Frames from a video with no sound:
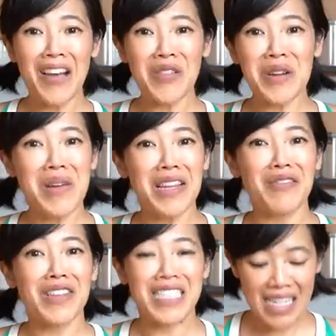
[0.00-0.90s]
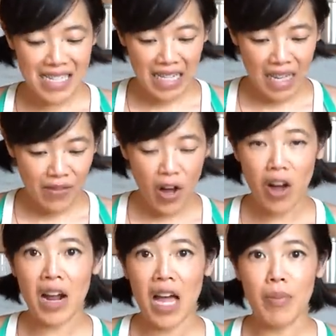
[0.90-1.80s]
Alrighty, my lovelies, let's give
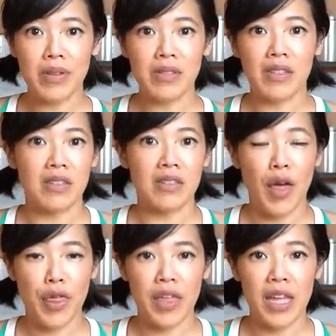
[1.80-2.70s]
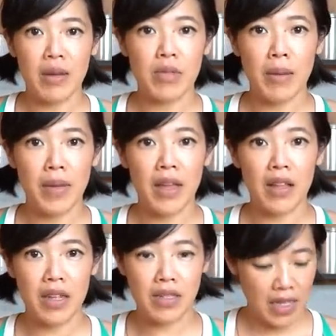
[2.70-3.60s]
our hibiscus themed
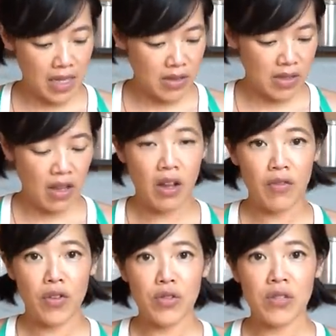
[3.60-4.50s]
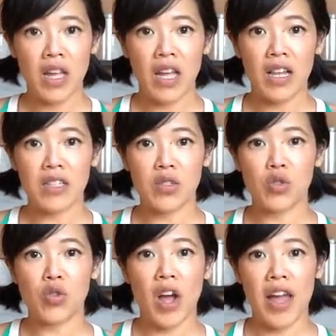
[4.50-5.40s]
meal a taste. First, let's
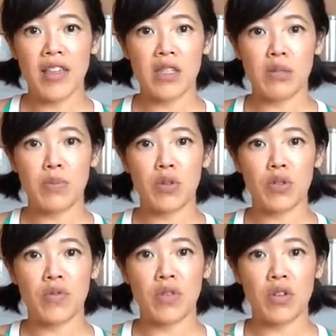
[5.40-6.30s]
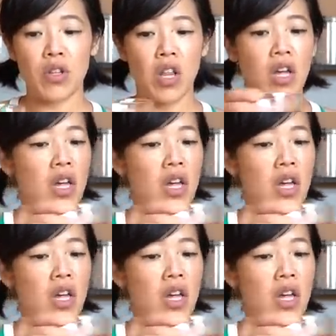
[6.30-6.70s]
try this beautiful